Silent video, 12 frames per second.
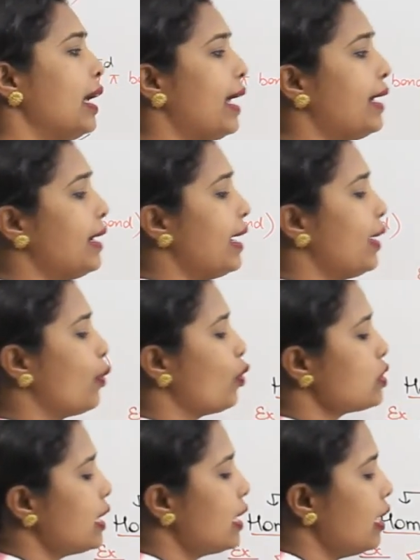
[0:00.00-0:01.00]
And
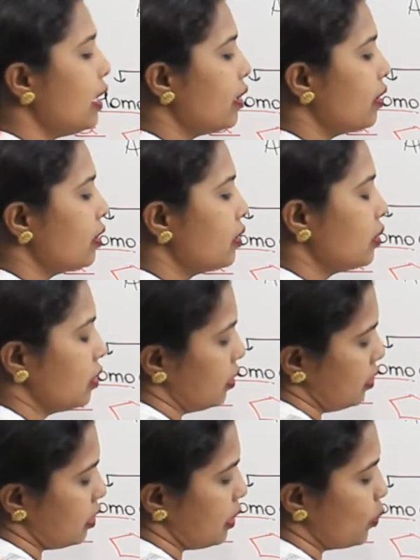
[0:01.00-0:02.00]
heterocyclic,
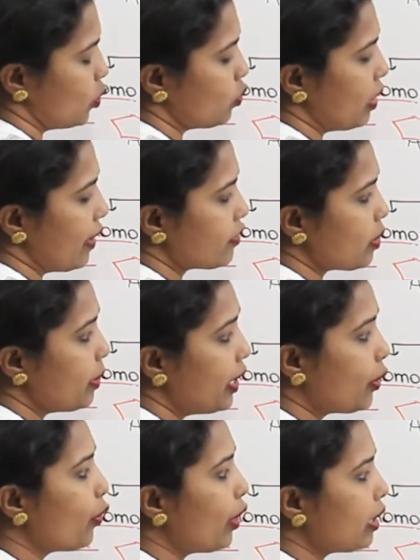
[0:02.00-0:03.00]
suppose we have some
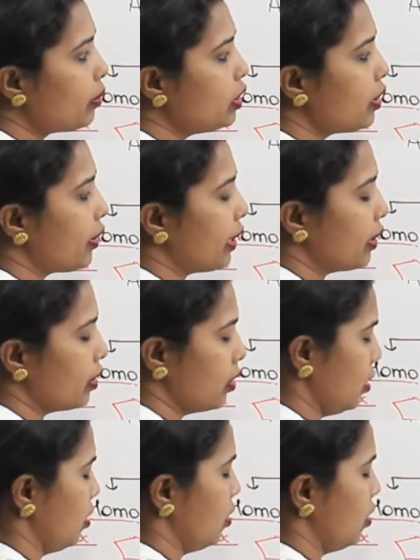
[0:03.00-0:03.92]
heteroatom in the ring.